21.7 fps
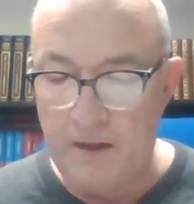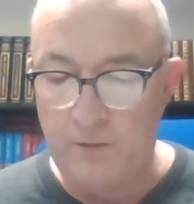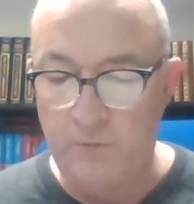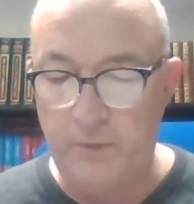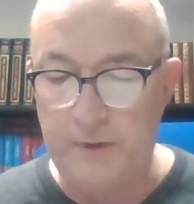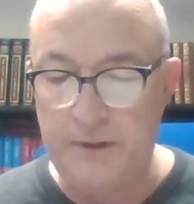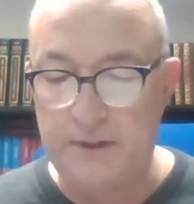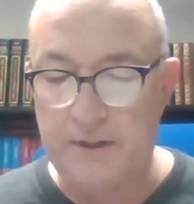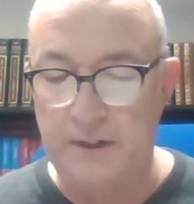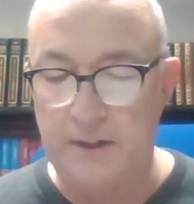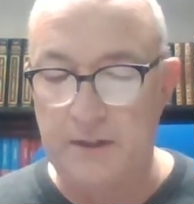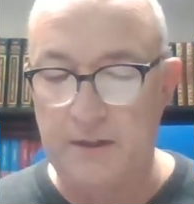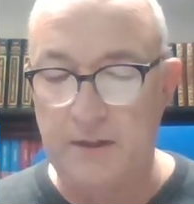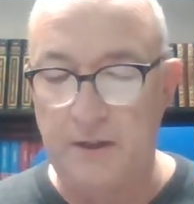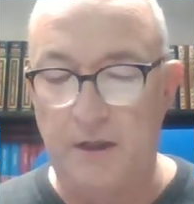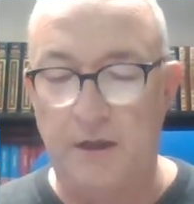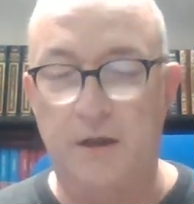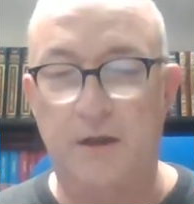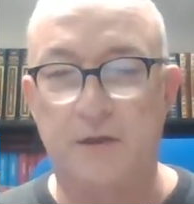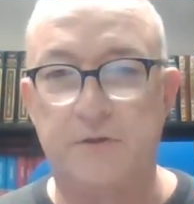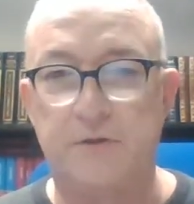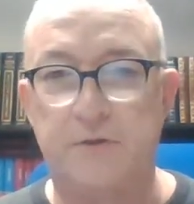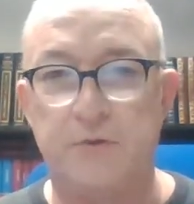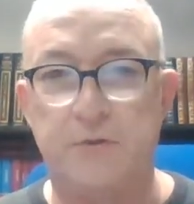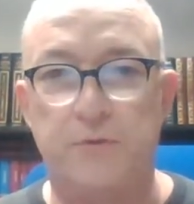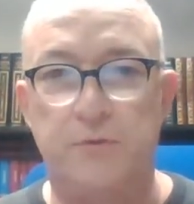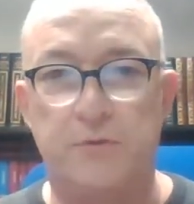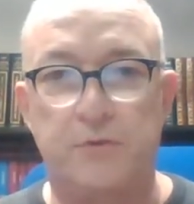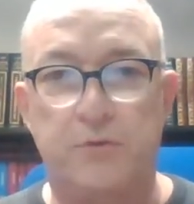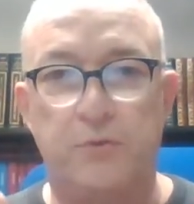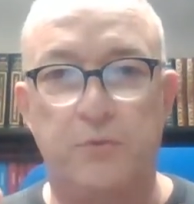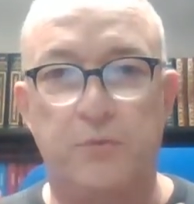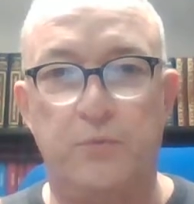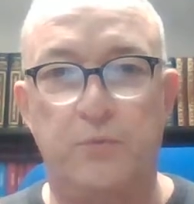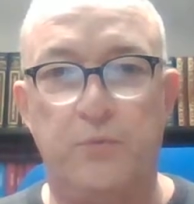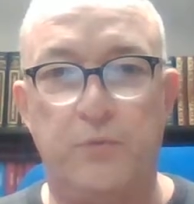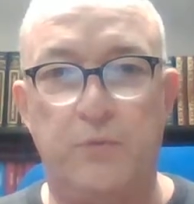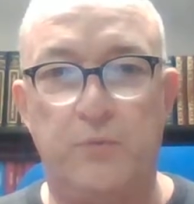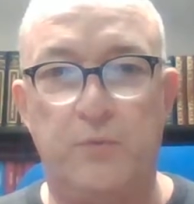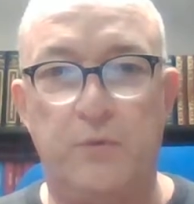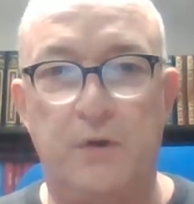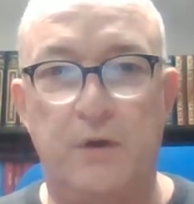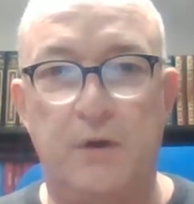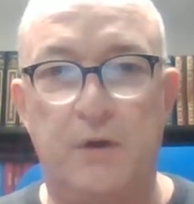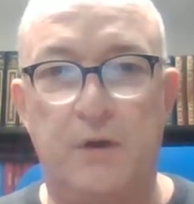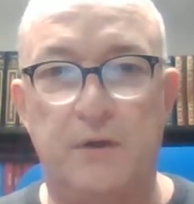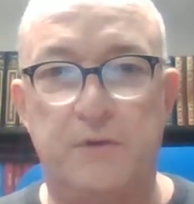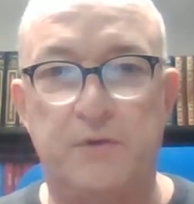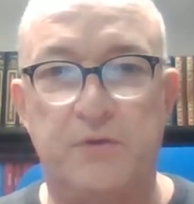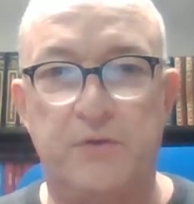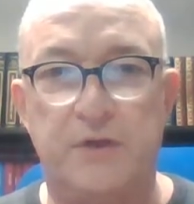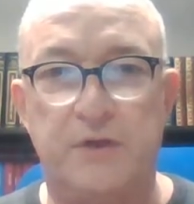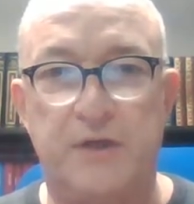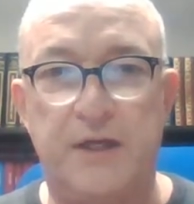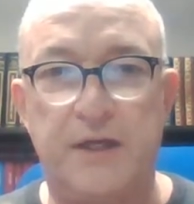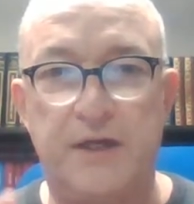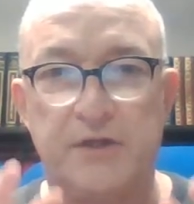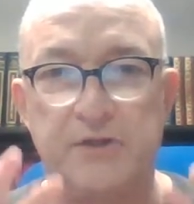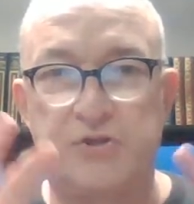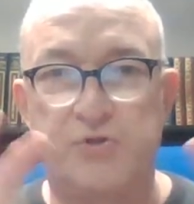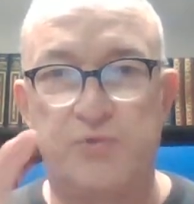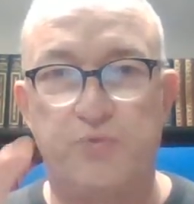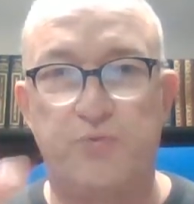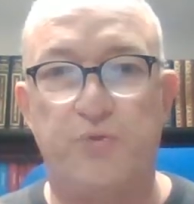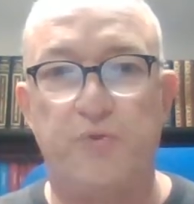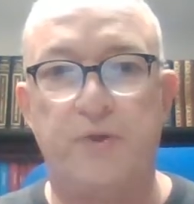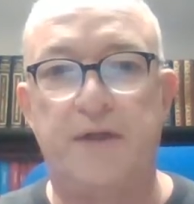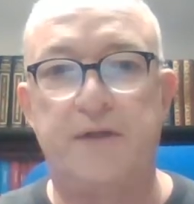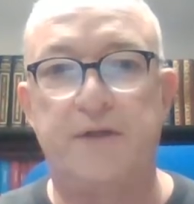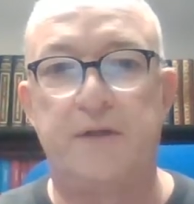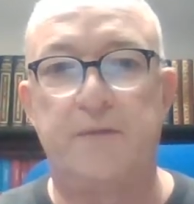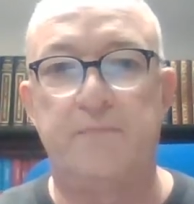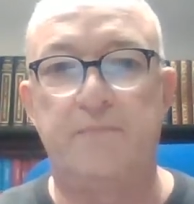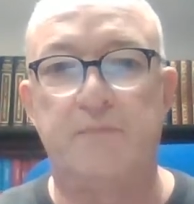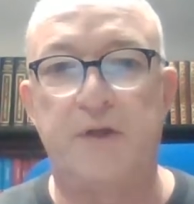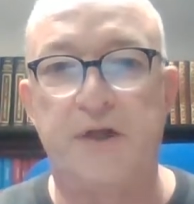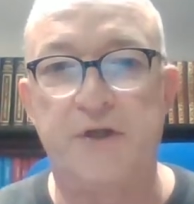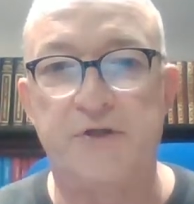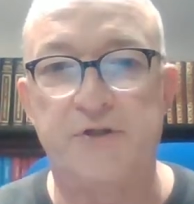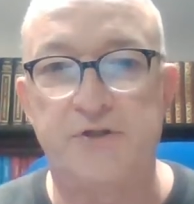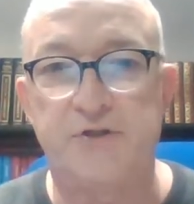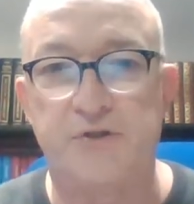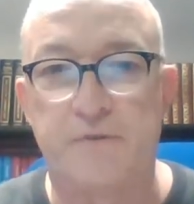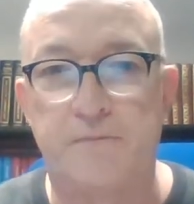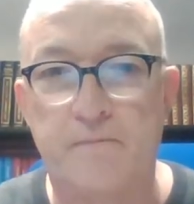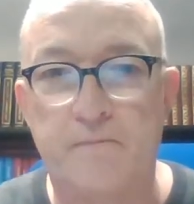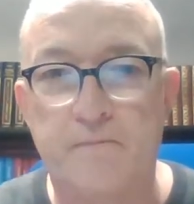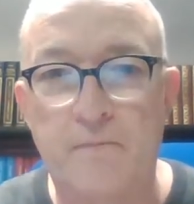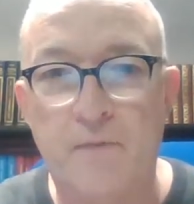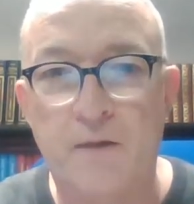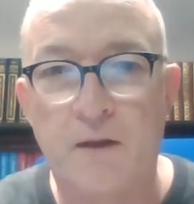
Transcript: we can uh, to to uh, to get us through that temptation.